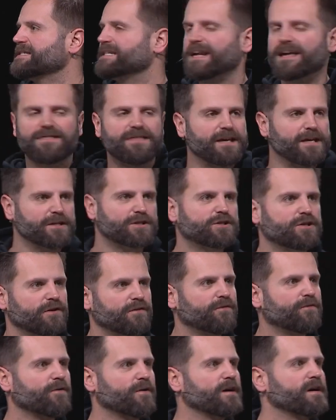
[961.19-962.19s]
and I think it's
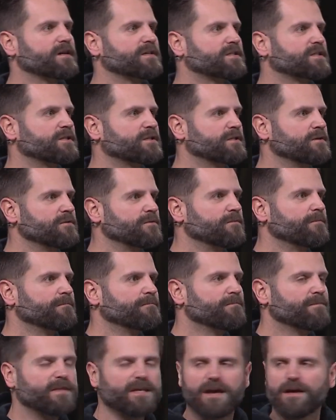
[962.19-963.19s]
good for us too.
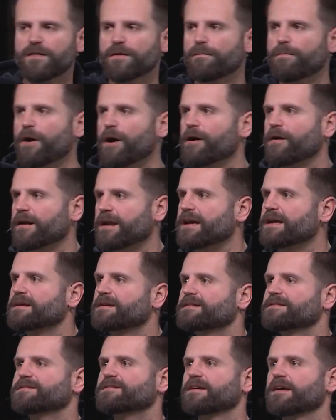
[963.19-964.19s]
The other part
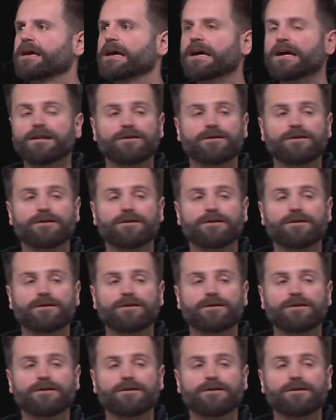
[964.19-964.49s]
is,